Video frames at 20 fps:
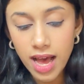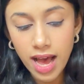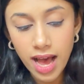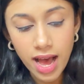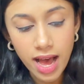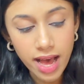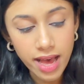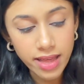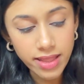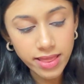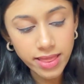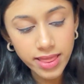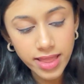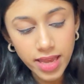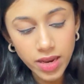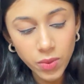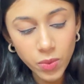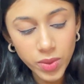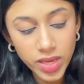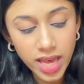and
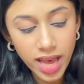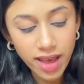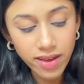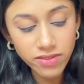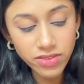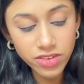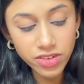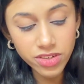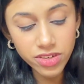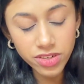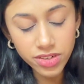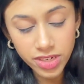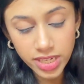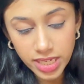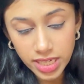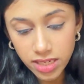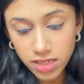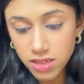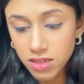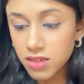then we have
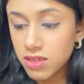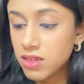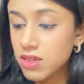green,